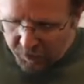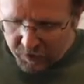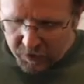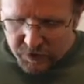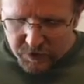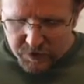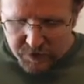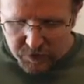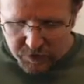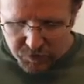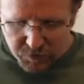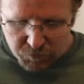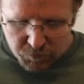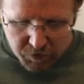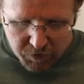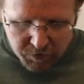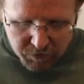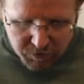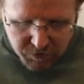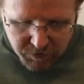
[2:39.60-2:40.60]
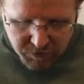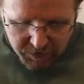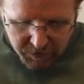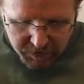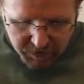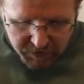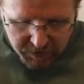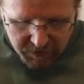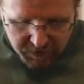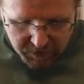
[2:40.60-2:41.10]
Since we
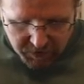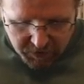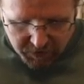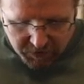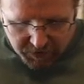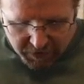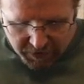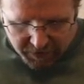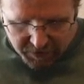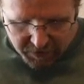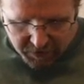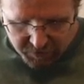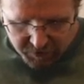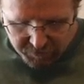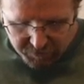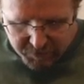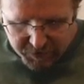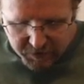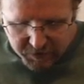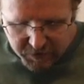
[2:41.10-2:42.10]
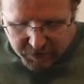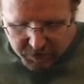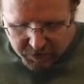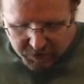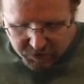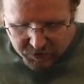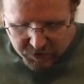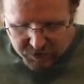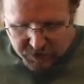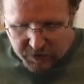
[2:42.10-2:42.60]
did a lot of
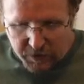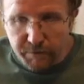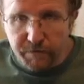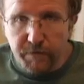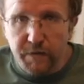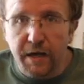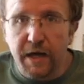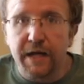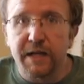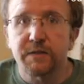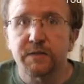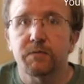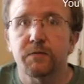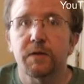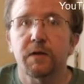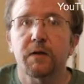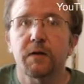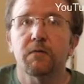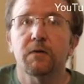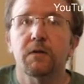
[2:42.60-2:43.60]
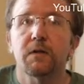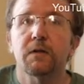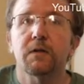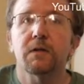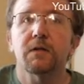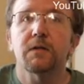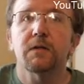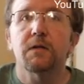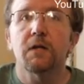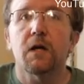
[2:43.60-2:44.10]
beginner stuff last week, I wanted to
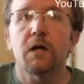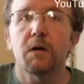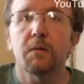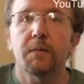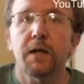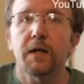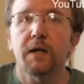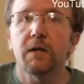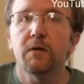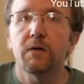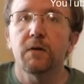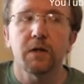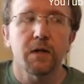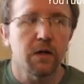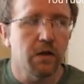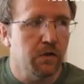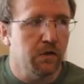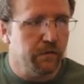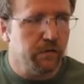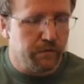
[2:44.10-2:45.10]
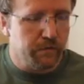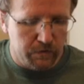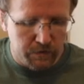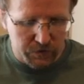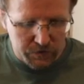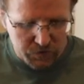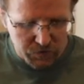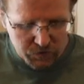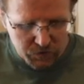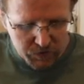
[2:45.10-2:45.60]
start by going over the
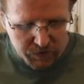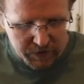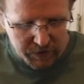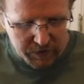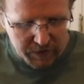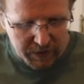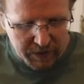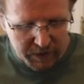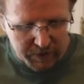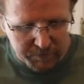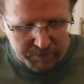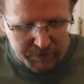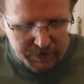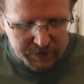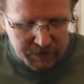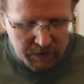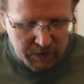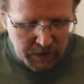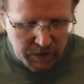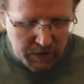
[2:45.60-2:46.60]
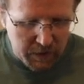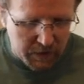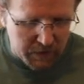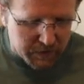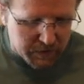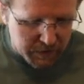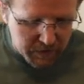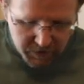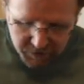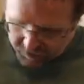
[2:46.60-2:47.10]
string names
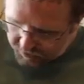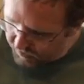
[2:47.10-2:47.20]
again.